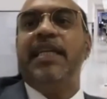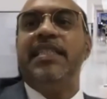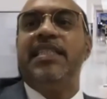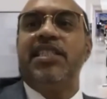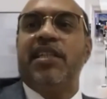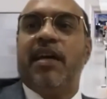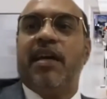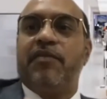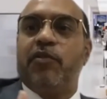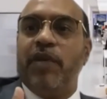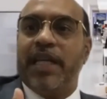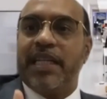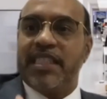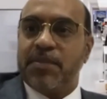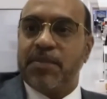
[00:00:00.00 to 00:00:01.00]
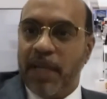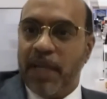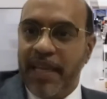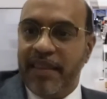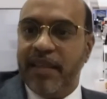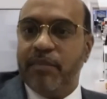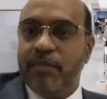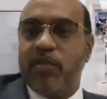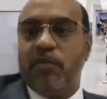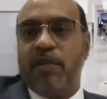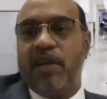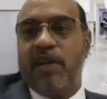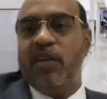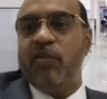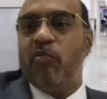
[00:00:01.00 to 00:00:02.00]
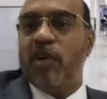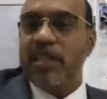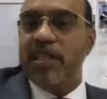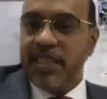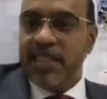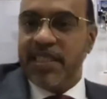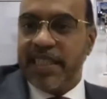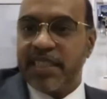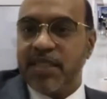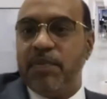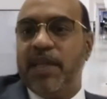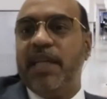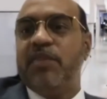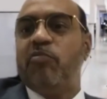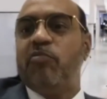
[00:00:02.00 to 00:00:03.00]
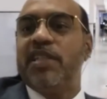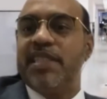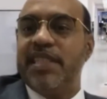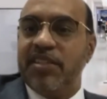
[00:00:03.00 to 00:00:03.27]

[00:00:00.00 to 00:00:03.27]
It's tough to explain them properly. Once it is explained, once they